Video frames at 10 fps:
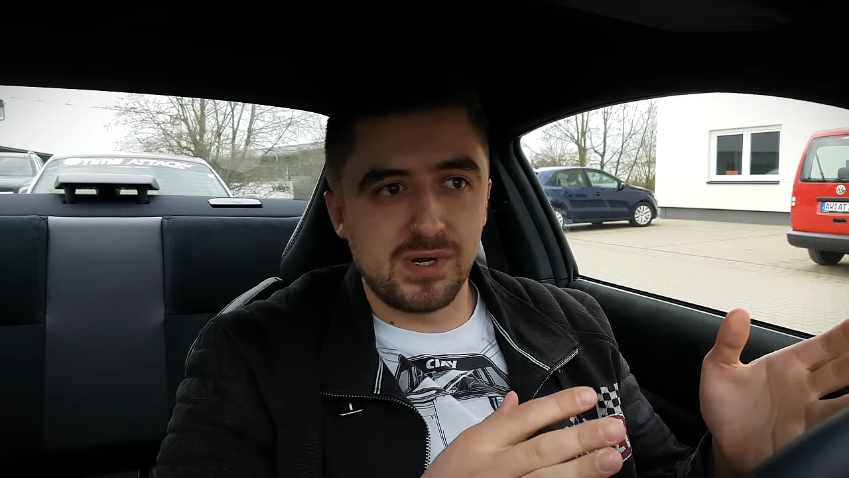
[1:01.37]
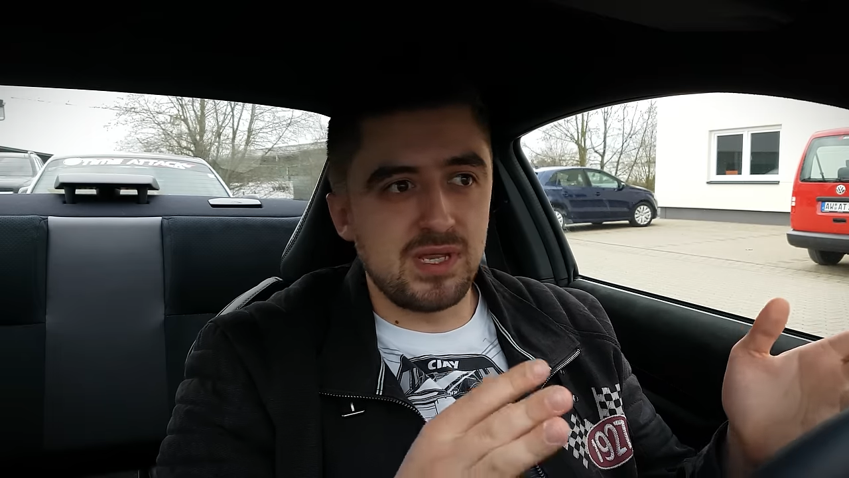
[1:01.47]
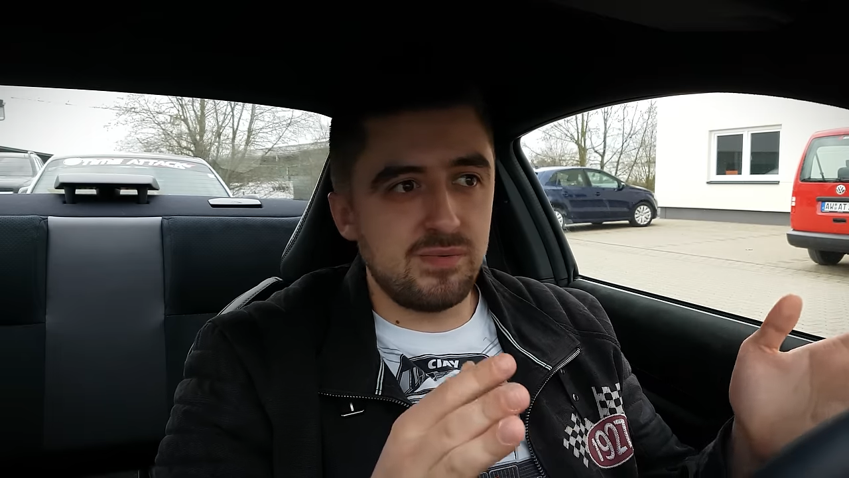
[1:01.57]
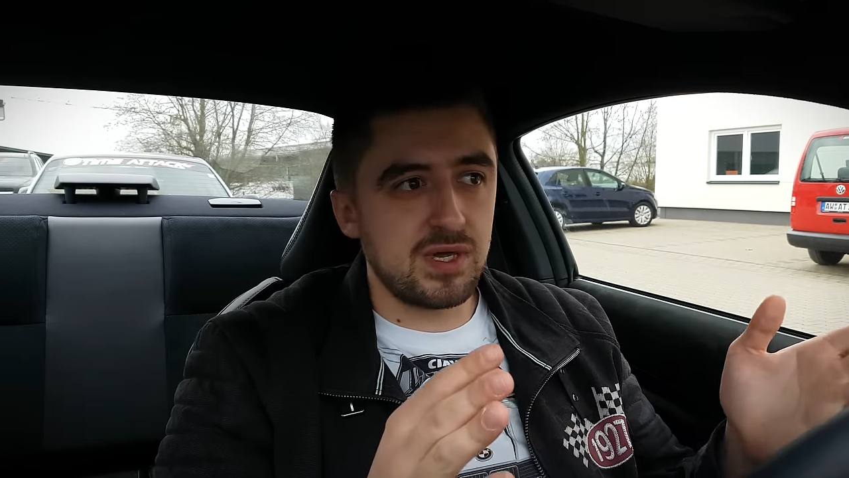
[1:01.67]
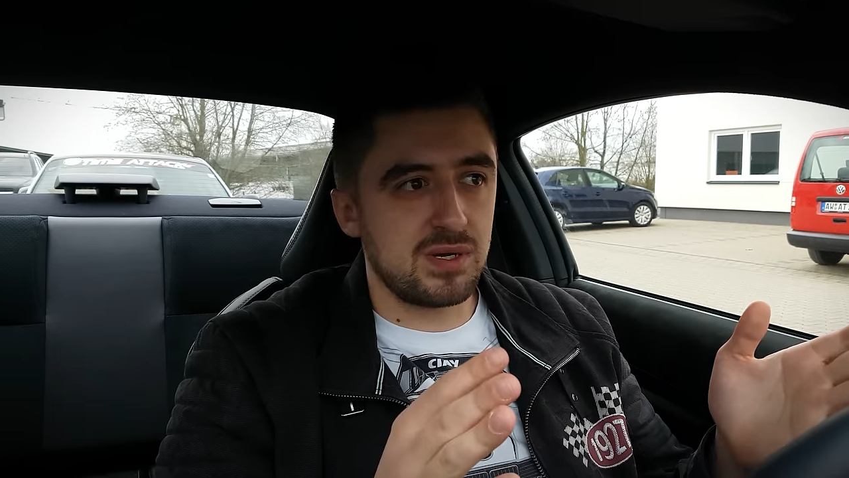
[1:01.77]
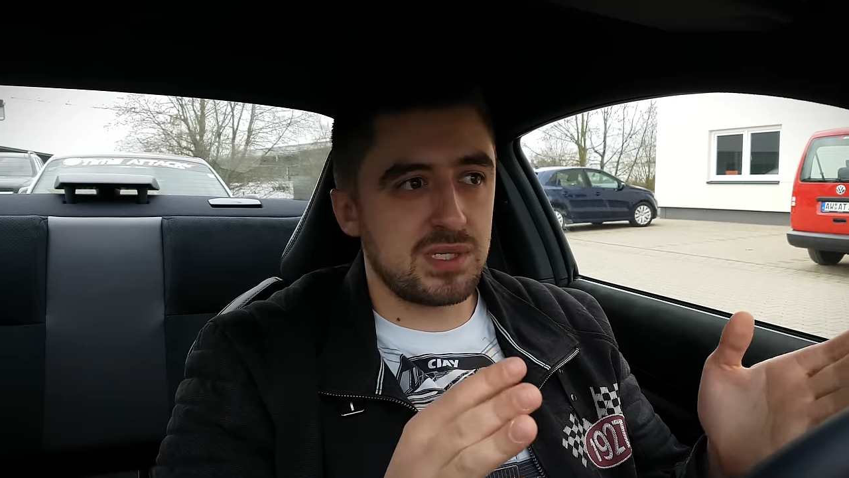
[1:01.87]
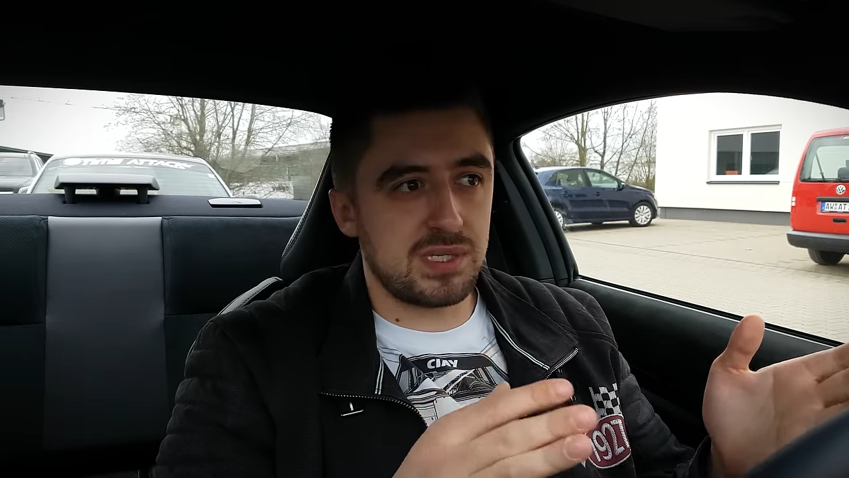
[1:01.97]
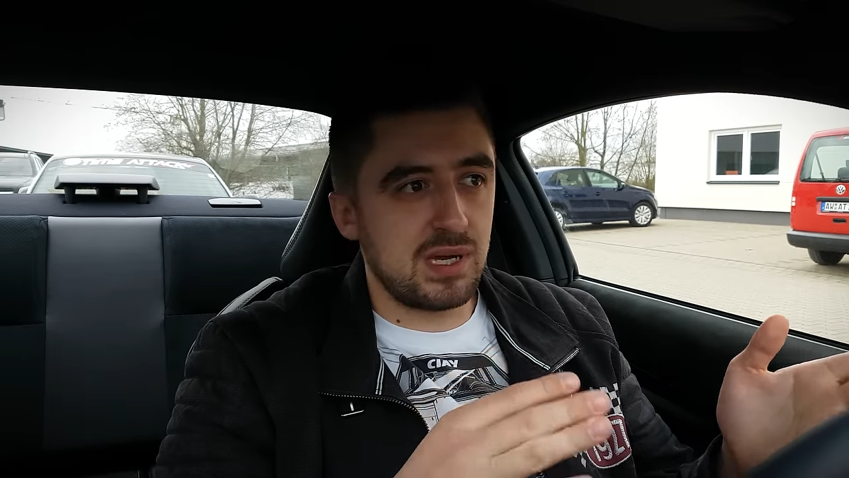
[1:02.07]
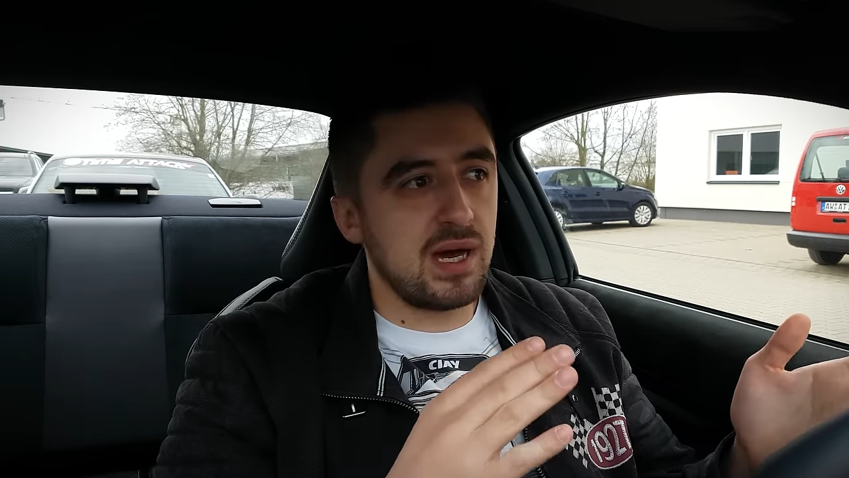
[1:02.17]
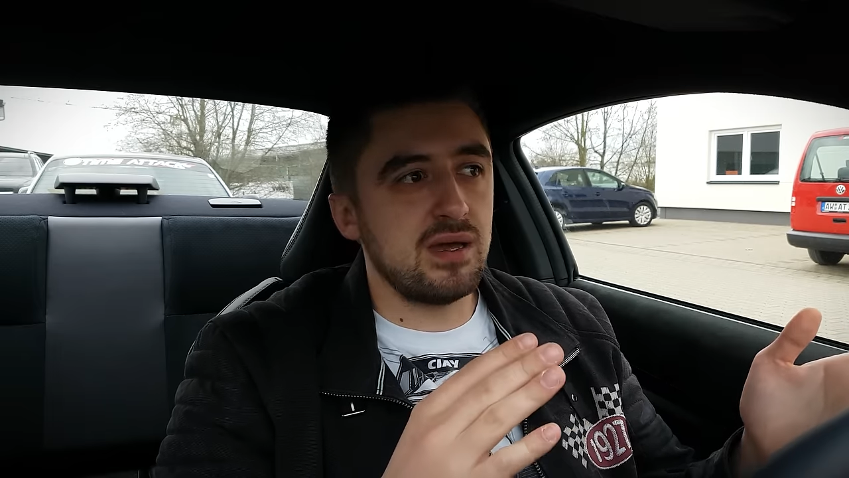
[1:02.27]
really,
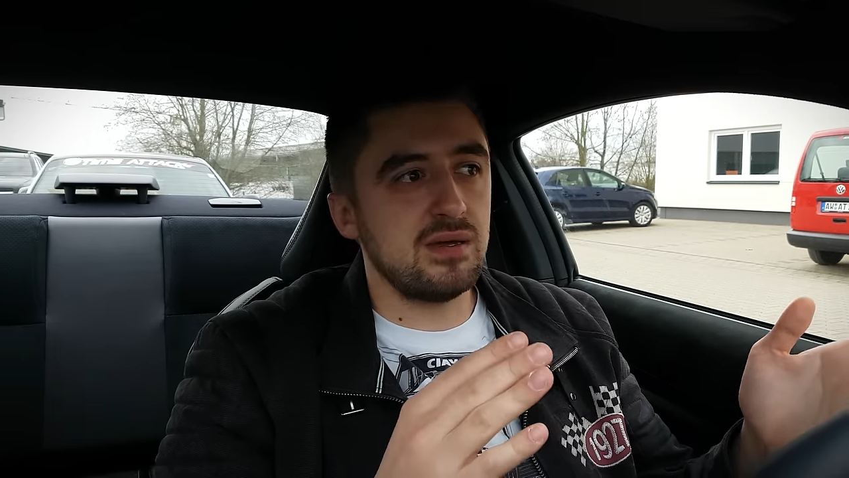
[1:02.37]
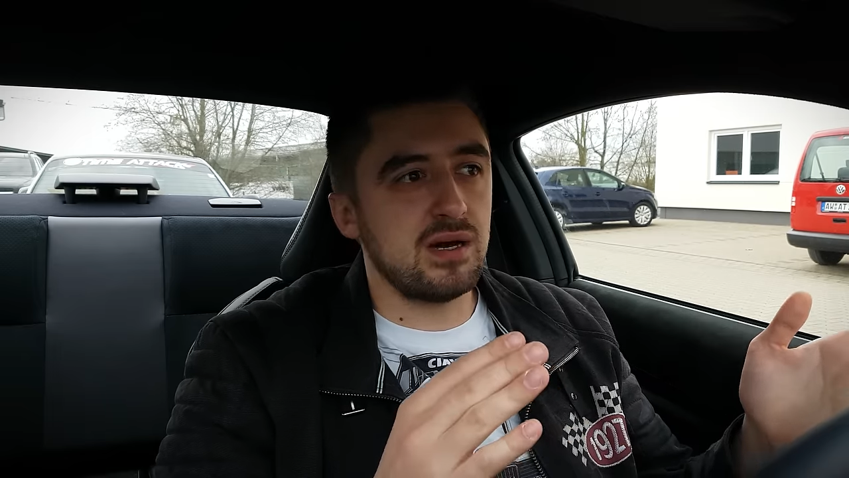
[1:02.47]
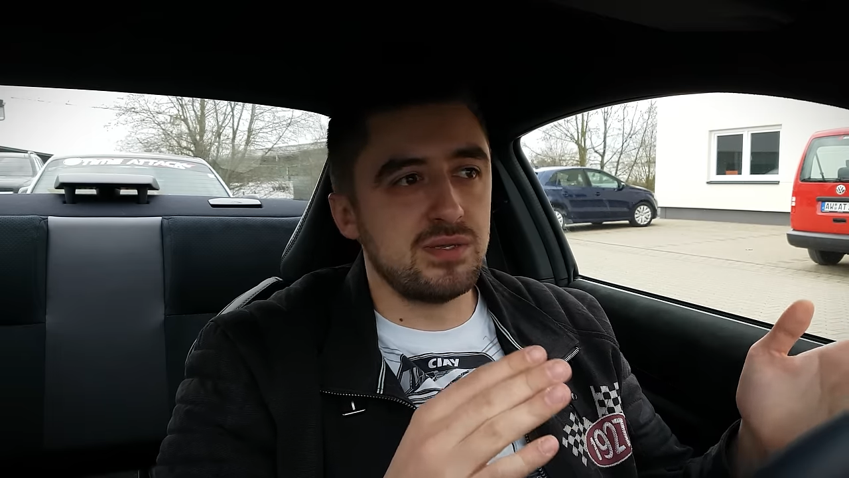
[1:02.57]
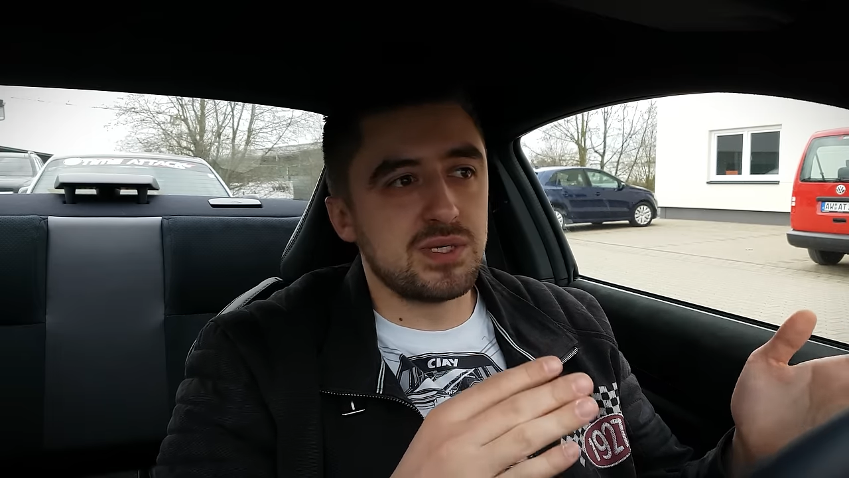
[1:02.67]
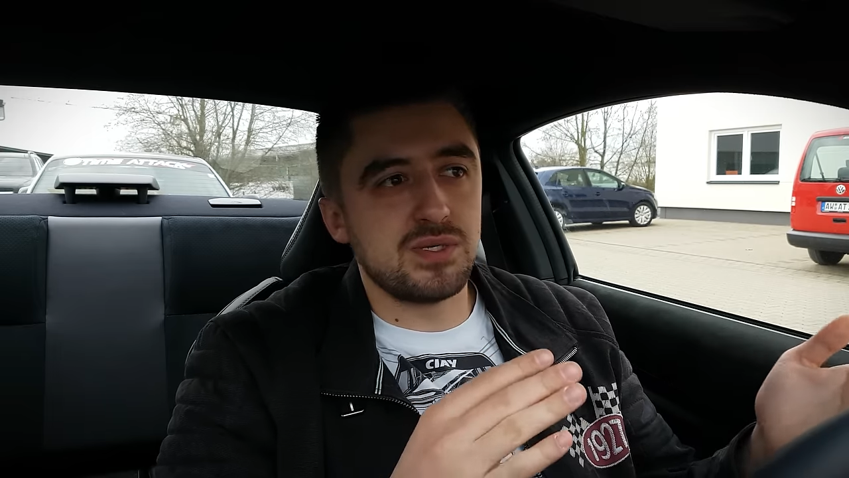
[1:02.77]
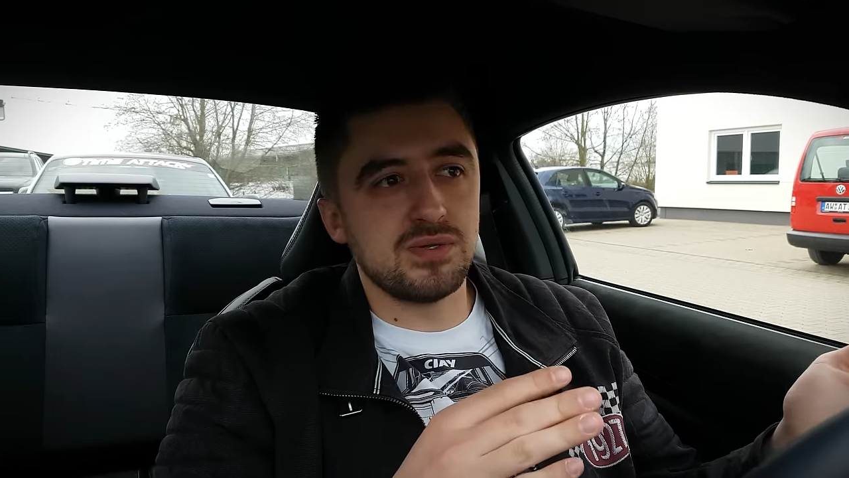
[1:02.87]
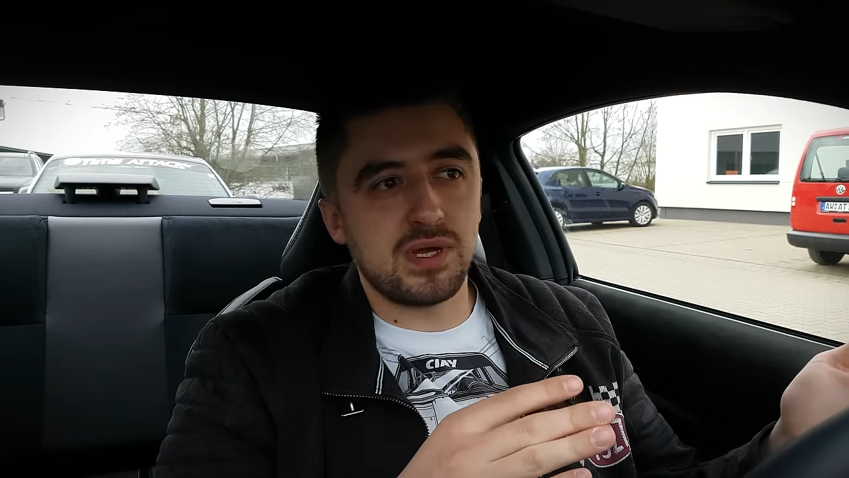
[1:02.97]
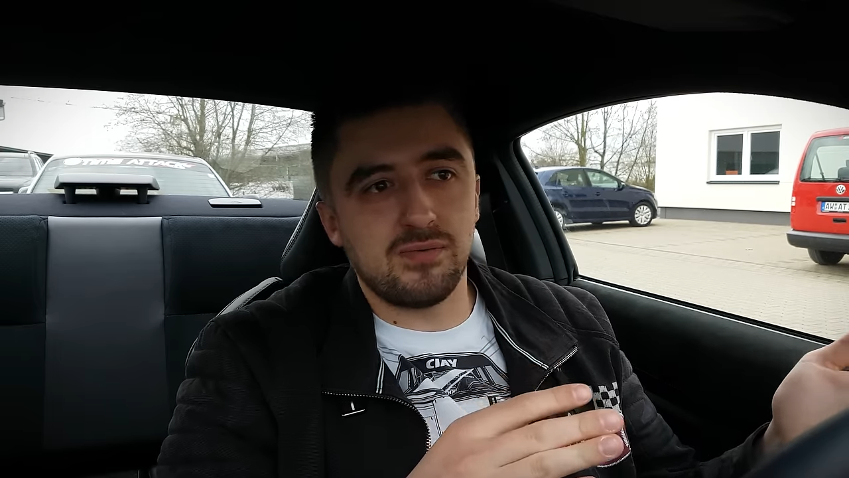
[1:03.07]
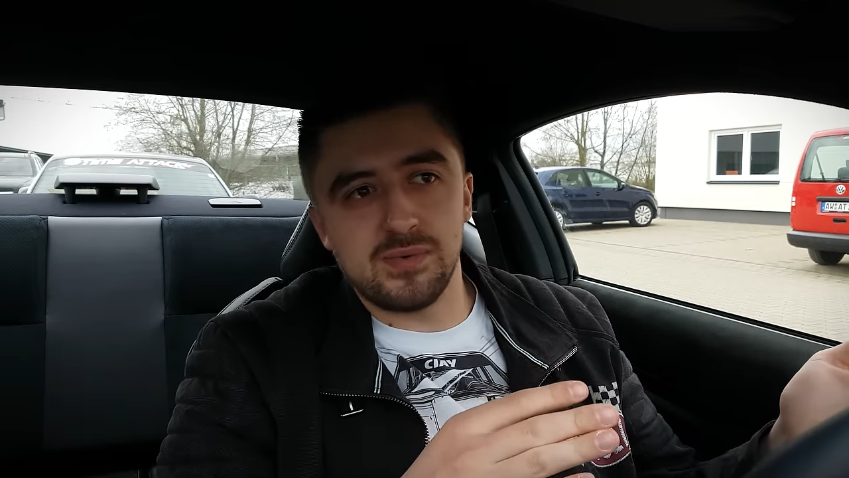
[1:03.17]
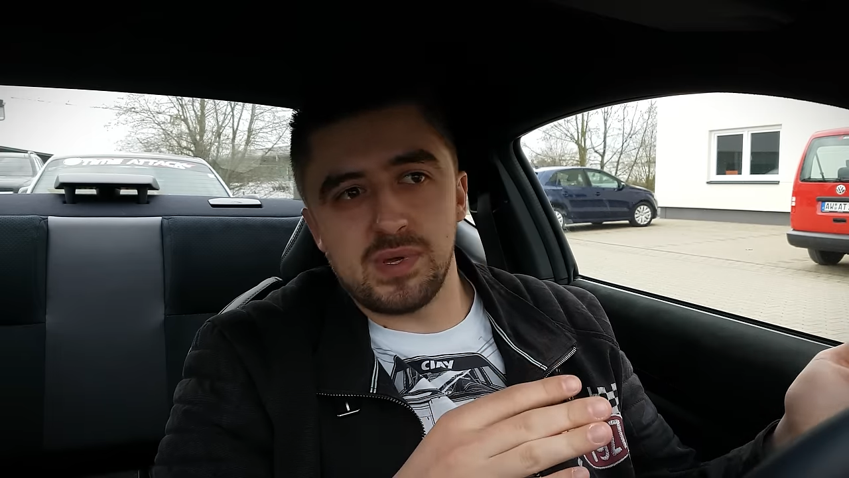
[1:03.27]
because I
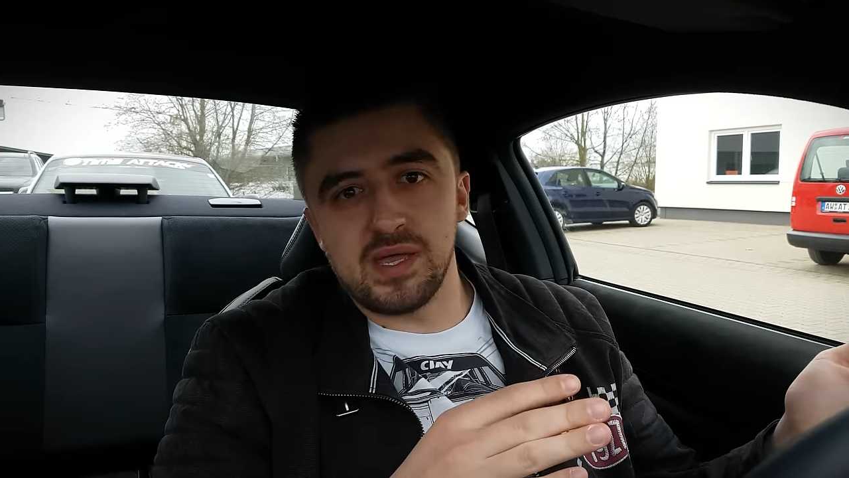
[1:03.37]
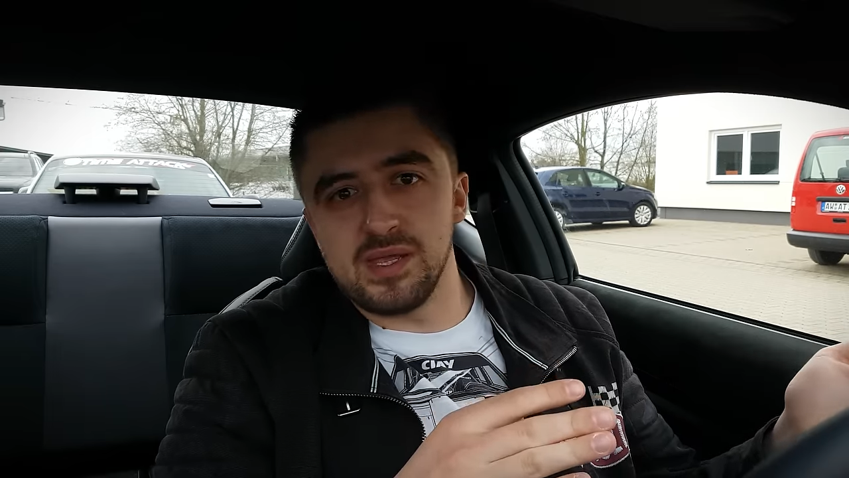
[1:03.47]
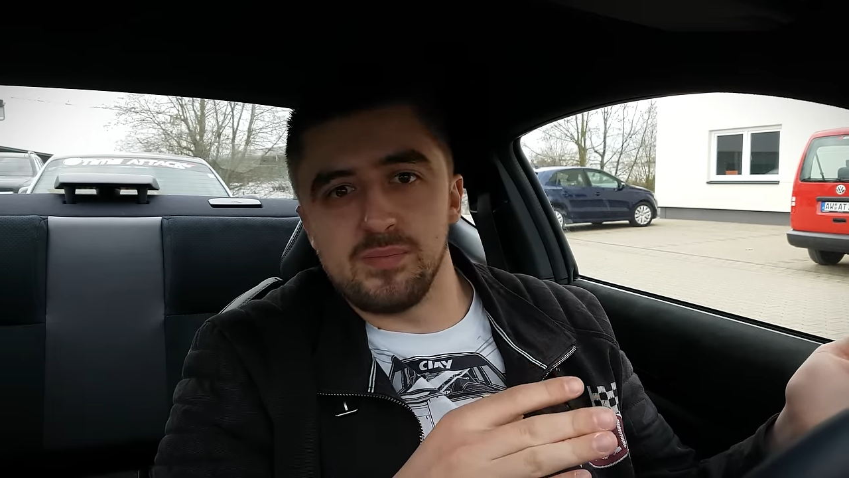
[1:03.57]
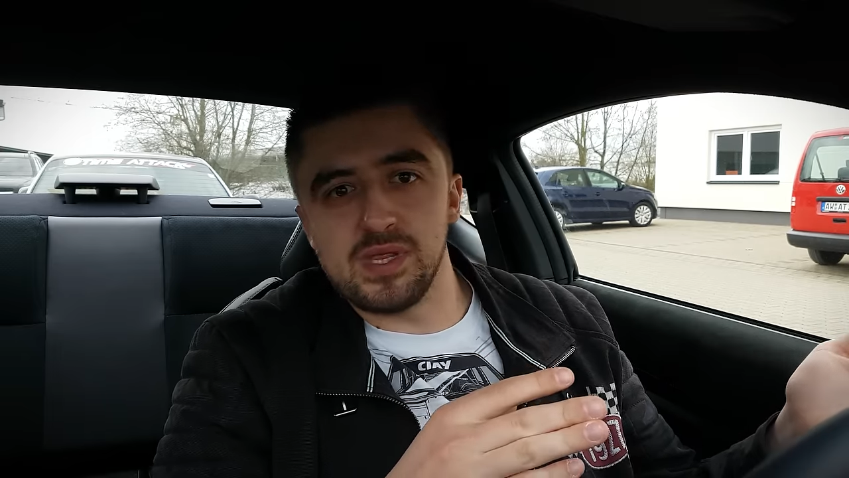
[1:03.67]
understood I would end